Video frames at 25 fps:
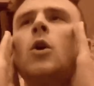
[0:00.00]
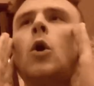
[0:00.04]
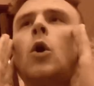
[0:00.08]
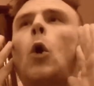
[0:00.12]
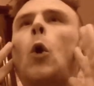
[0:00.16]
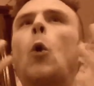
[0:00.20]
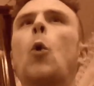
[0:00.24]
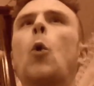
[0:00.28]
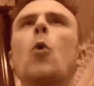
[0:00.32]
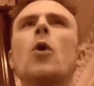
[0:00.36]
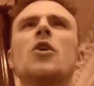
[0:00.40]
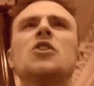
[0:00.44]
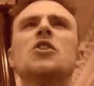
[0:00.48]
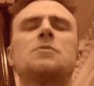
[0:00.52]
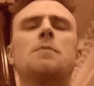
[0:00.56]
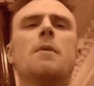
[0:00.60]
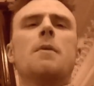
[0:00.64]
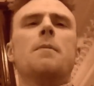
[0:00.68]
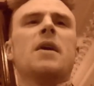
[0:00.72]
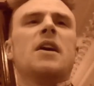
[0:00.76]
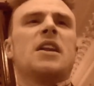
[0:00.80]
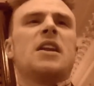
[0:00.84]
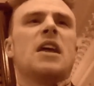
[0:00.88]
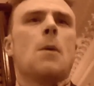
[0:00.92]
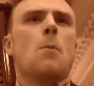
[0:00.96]
Who else but
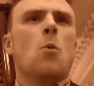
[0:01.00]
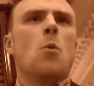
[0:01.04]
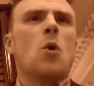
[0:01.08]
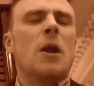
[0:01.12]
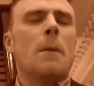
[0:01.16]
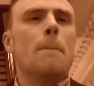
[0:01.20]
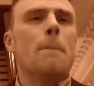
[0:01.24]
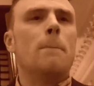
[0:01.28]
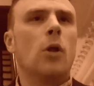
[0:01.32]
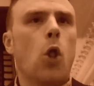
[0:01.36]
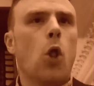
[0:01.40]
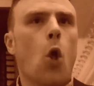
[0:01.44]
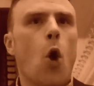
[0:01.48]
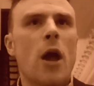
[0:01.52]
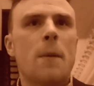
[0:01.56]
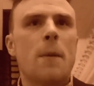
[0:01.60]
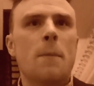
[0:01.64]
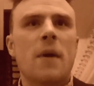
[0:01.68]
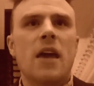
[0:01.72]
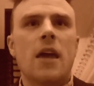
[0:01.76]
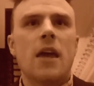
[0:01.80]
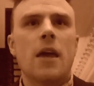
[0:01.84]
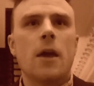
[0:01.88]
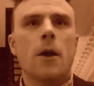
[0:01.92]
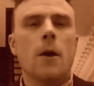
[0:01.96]
Madame would employ
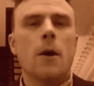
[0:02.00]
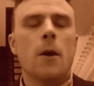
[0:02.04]
me?